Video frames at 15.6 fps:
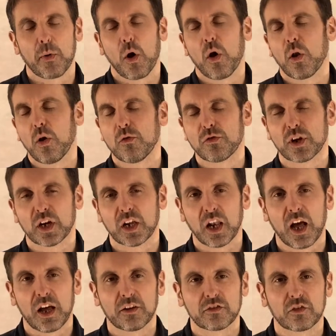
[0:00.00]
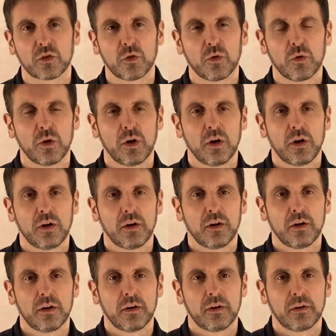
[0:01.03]
all over Glasgow
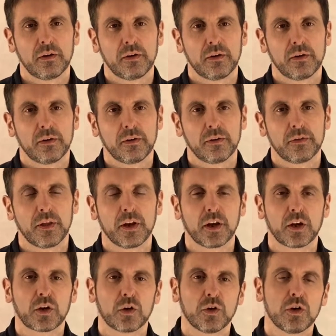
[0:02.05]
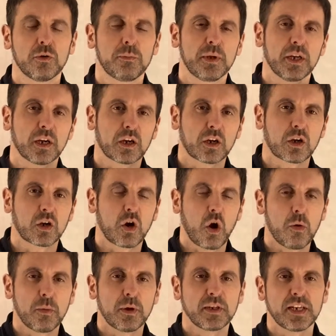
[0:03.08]
that are going to be
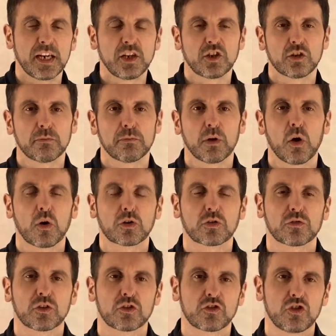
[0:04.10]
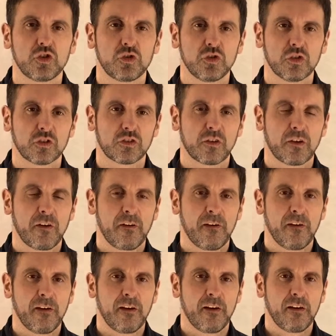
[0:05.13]
accommodation blocks for students.
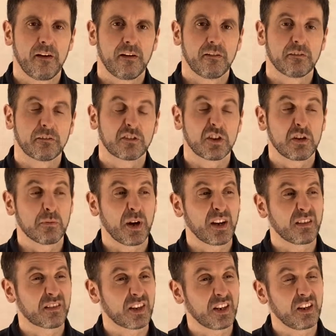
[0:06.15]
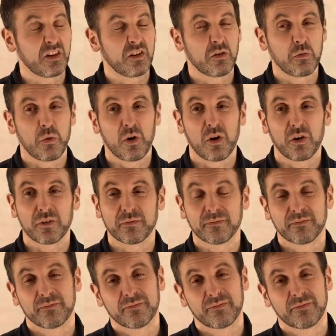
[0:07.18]
So you might think, you know what,
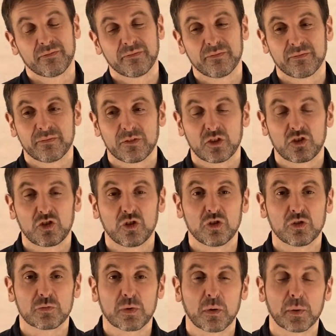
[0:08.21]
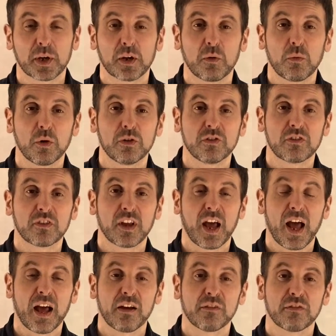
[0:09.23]
students probably going to want to
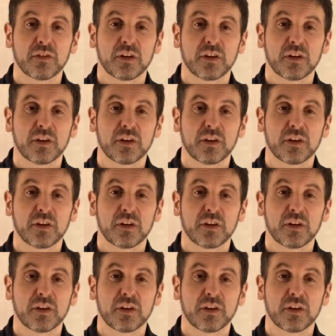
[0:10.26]
have